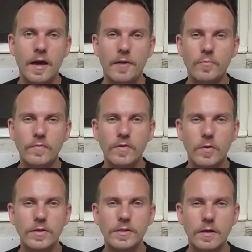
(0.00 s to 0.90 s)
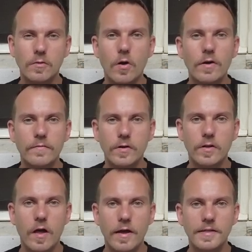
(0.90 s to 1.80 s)
And we've noticed that a lot of our
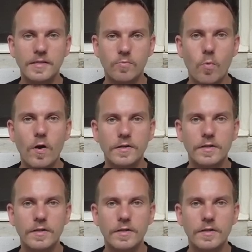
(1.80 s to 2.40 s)
clients want